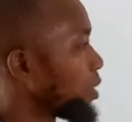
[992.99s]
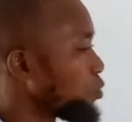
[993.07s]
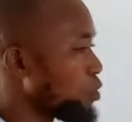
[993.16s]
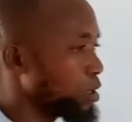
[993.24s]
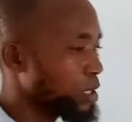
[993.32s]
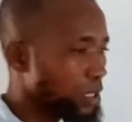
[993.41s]

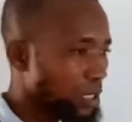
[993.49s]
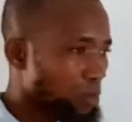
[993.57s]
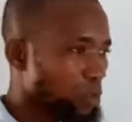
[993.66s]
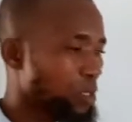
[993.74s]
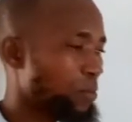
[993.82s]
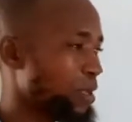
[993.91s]
what the
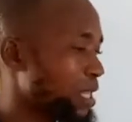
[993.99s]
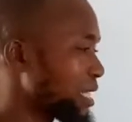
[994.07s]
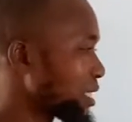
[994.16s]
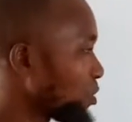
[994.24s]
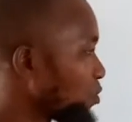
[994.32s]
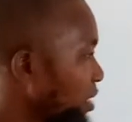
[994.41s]
most
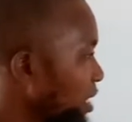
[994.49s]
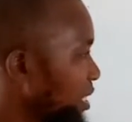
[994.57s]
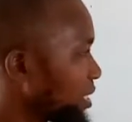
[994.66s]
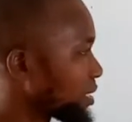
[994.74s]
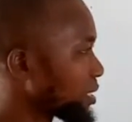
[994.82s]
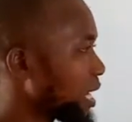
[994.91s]
important thing we need
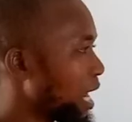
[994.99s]
is